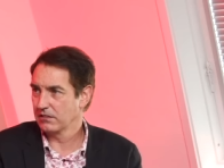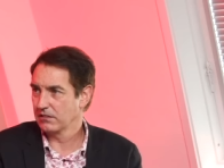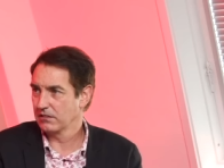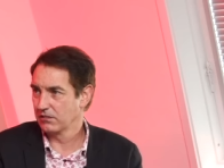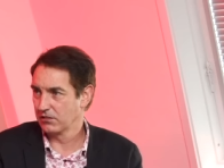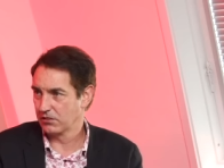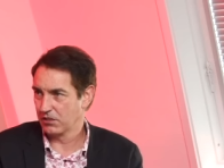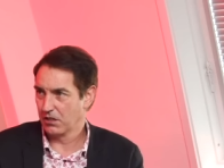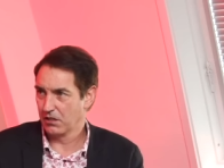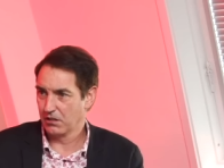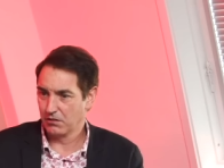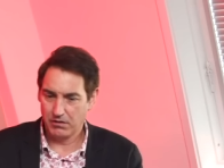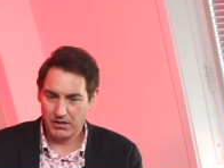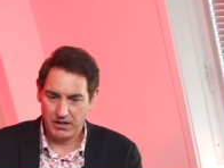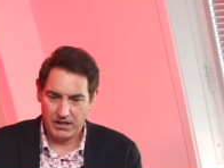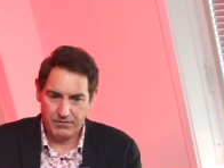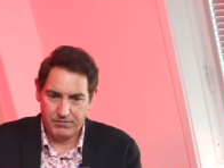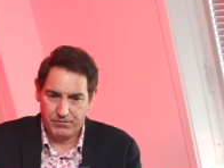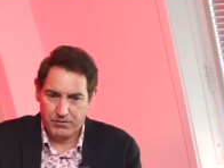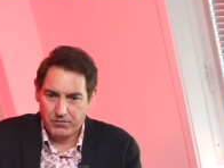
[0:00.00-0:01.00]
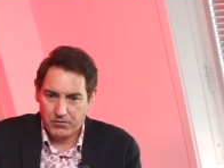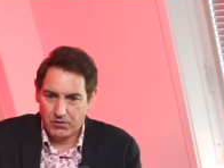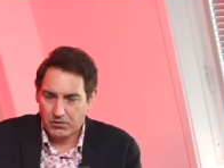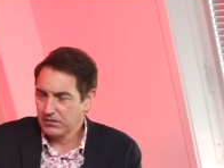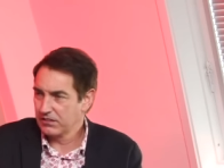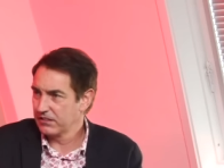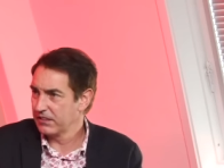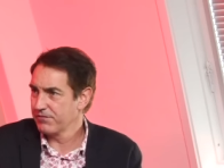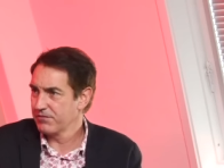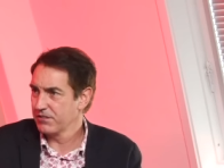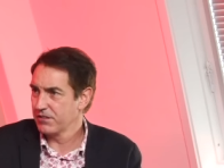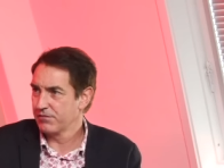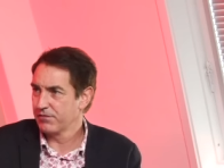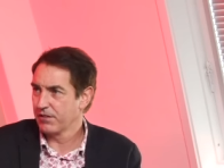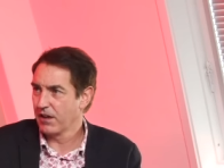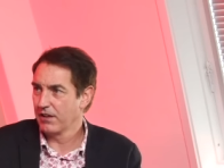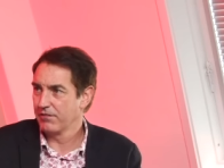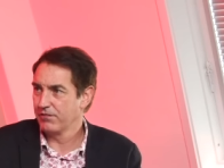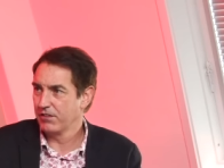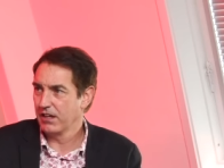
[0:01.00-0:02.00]
Mm. So if you've got
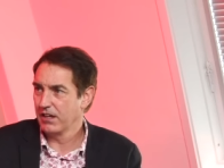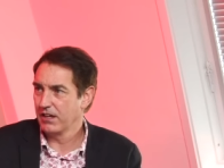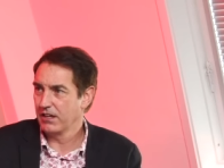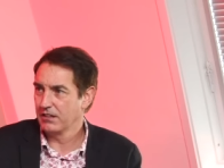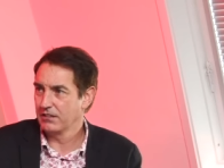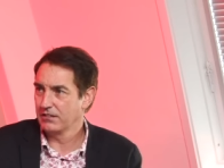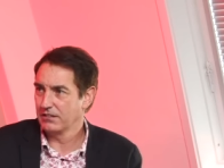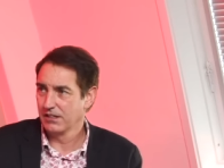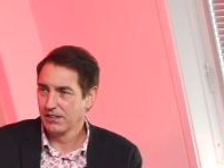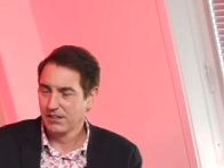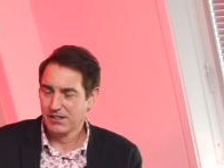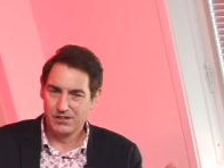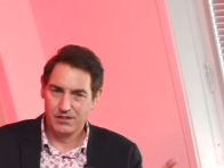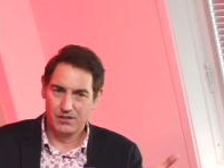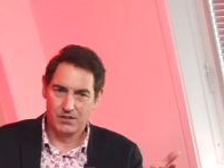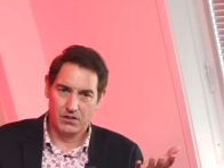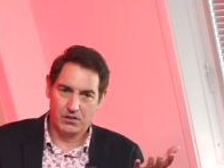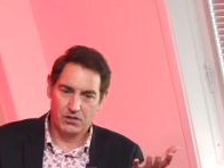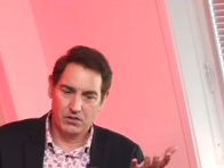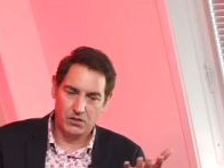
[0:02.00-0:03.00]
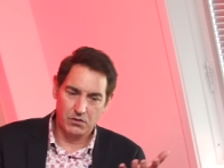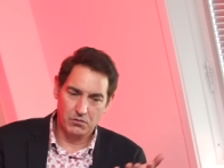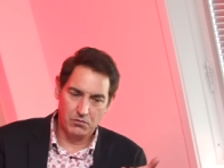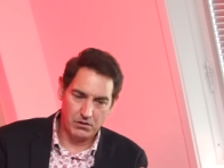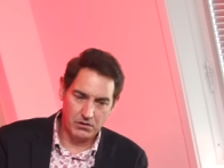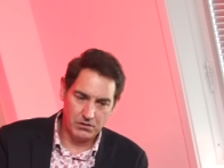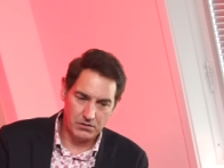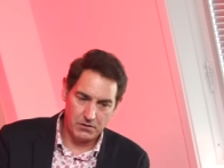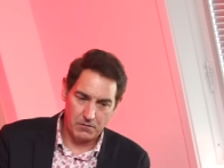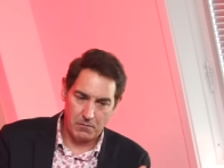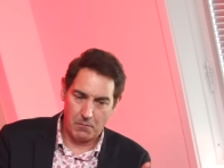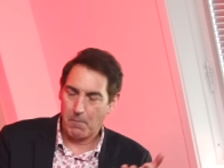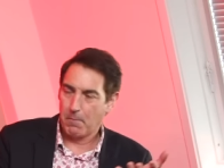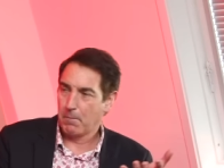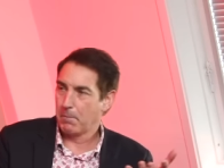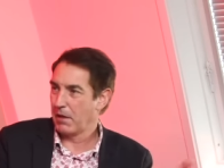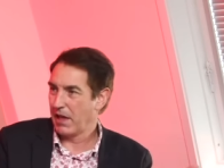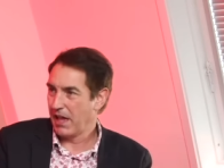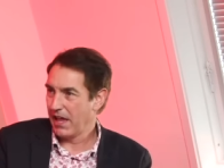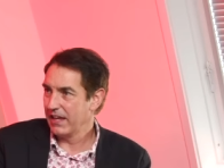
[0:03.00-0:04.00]
75 years, you would
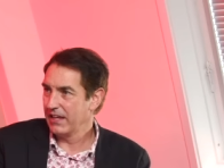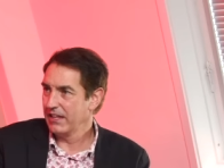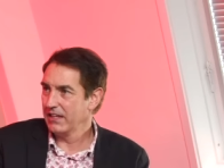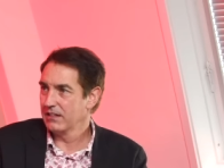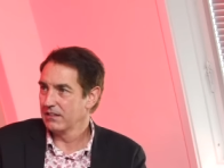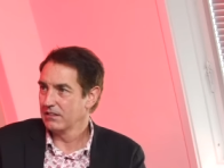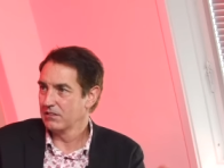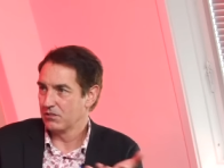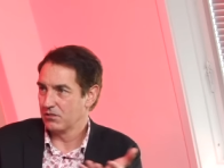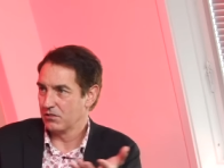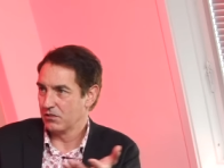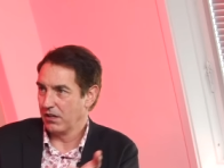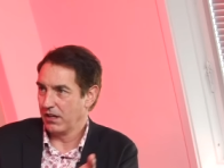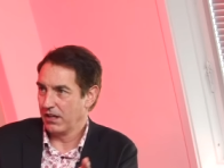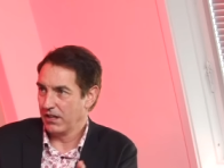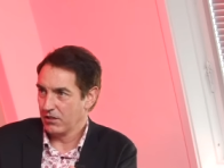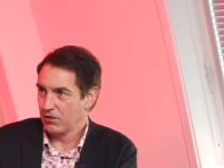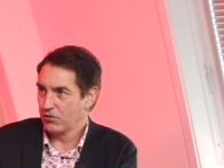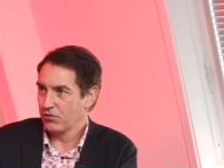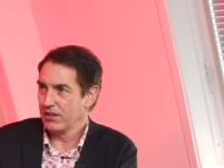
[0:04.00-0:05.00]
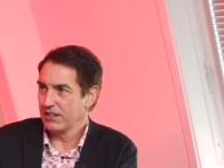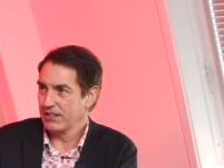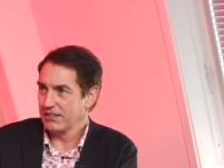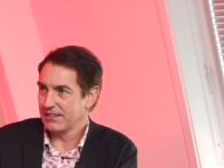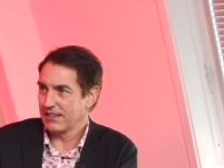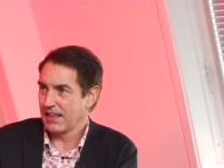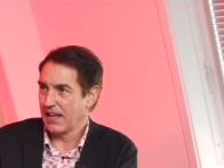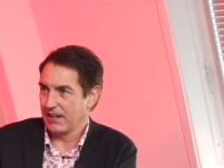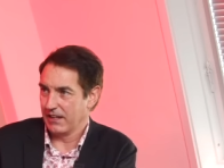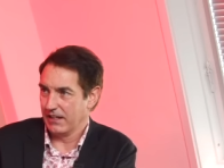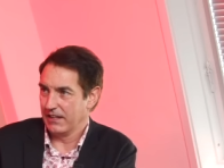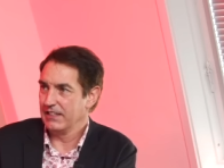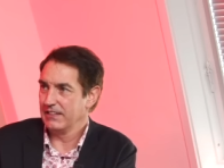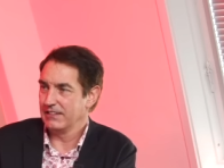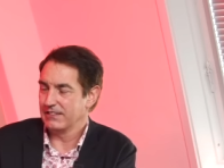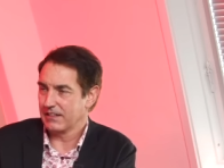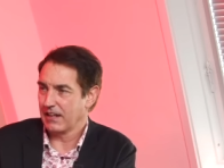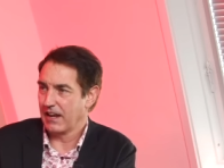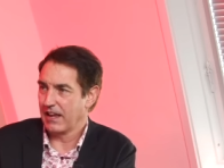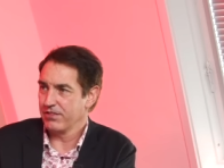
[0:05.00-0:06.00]
pay to increase that
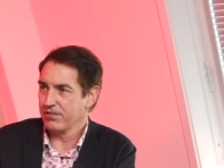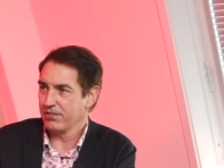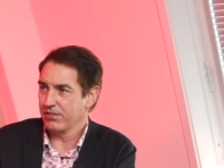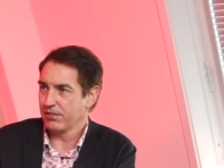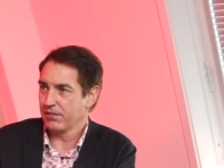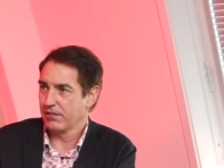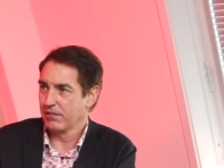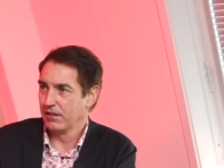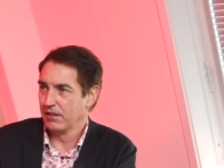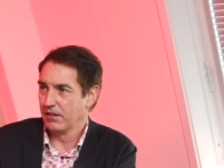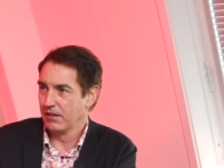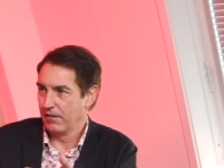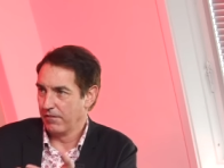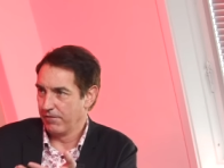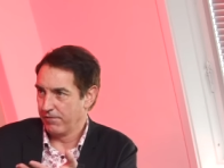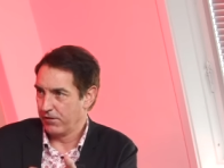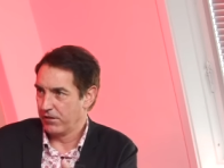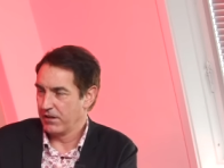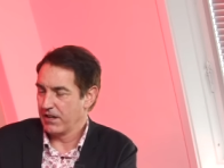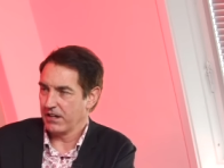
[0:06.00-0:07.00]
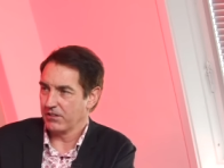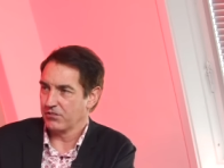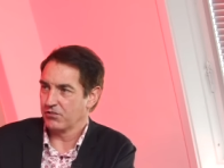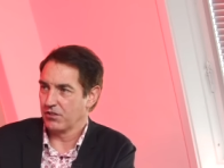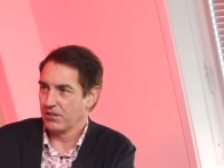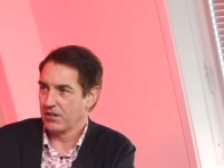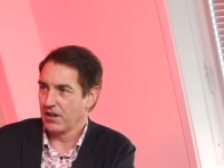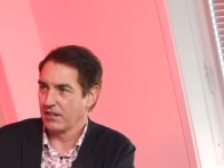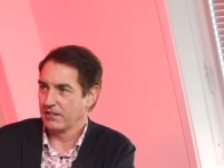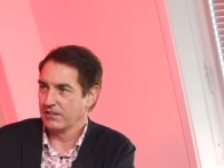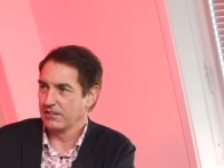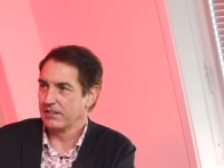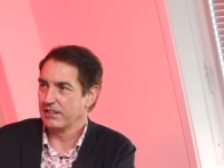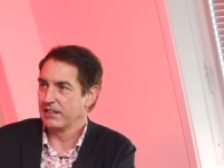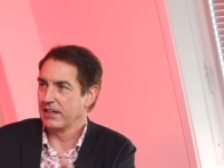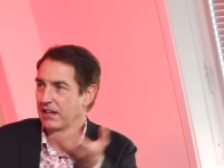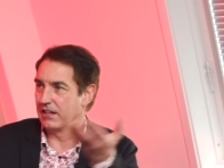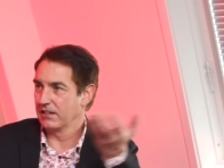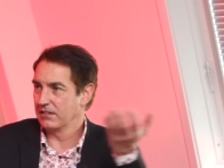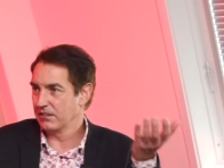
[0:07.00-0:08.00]
lease length for an extra 90
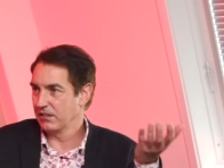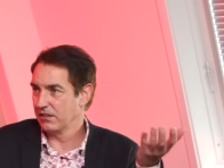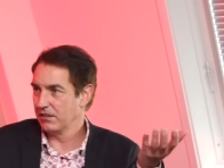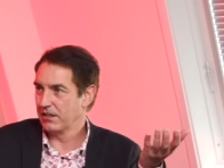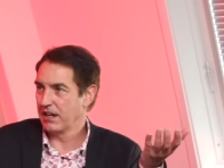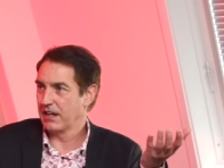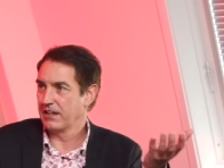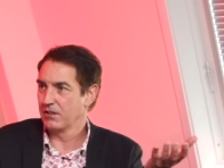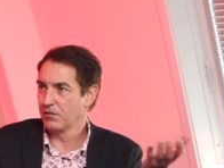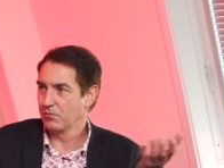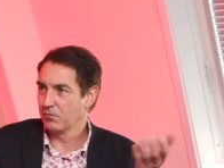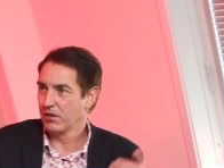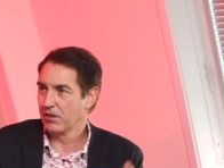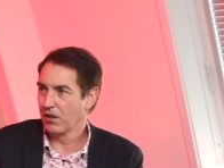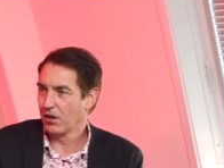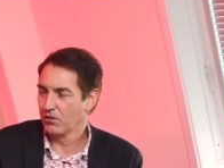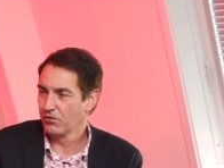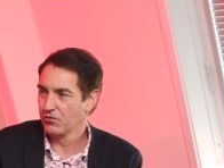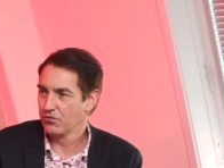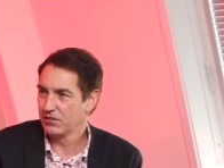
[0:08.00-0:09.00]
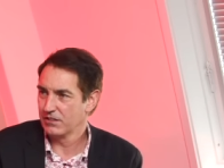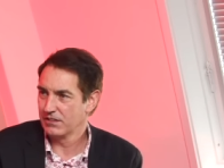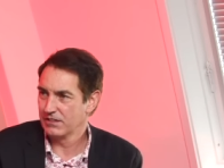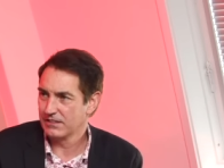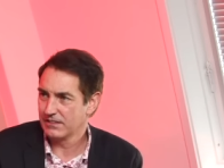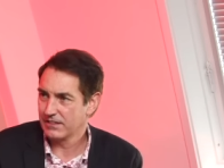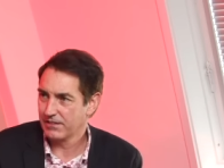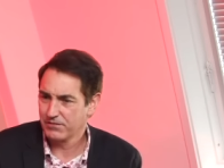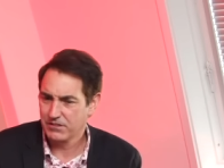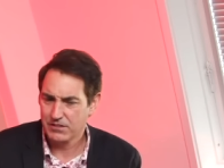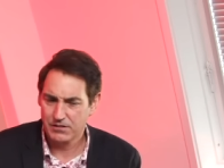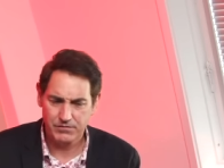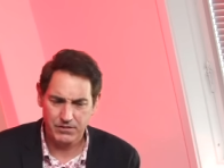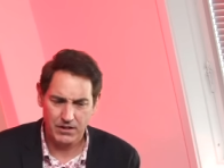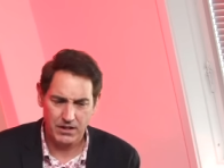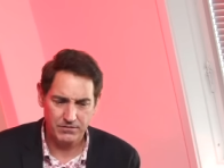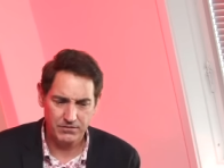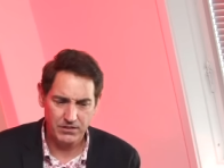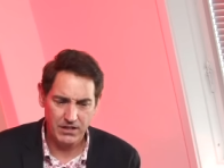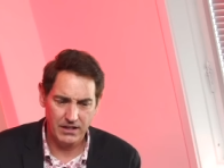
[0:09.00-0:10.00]
years, so you'd end up with
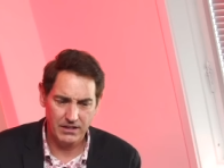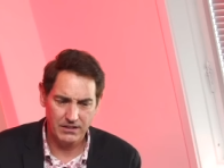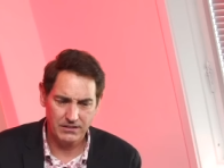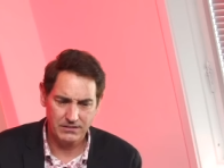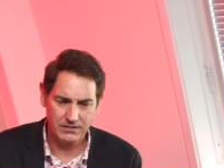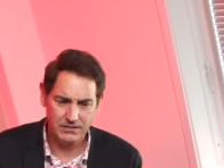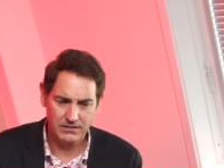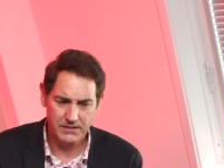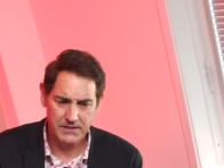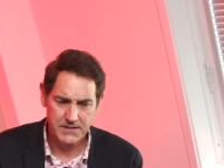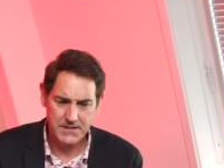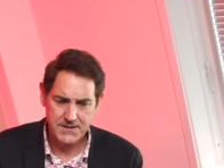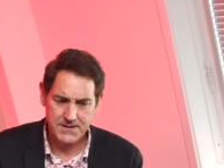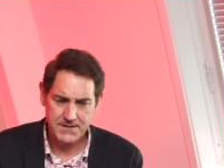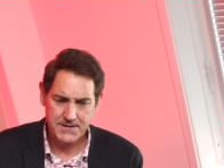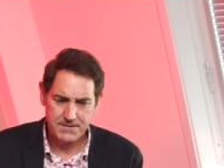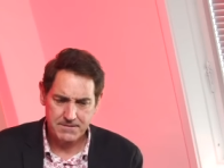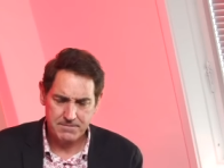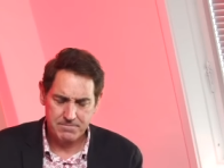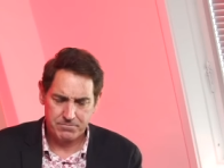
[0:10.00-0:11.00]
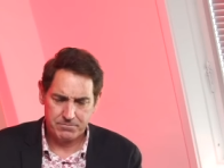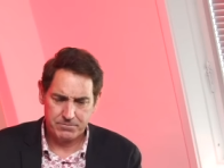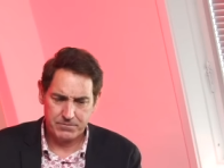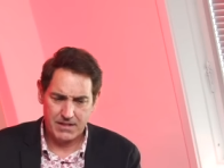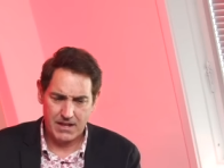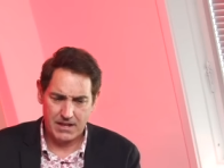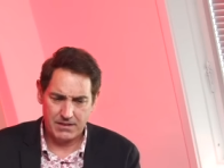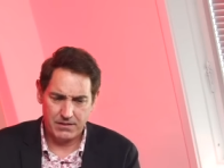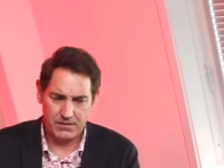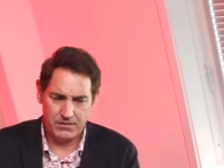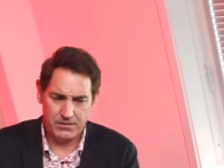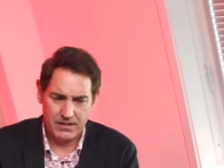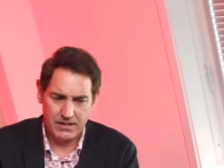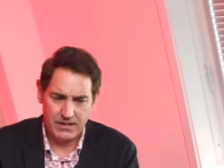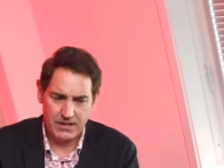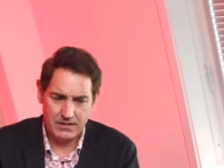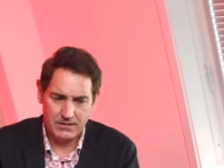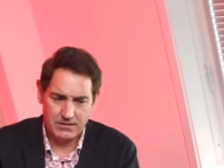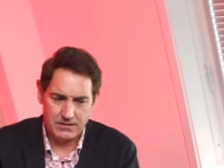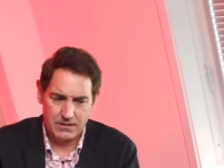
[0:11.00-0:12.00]
175 years. Now the thing
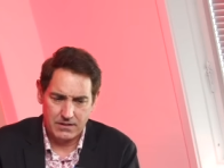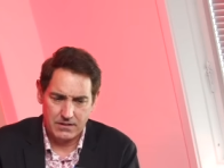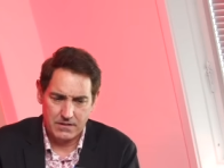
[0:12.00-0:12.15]
is,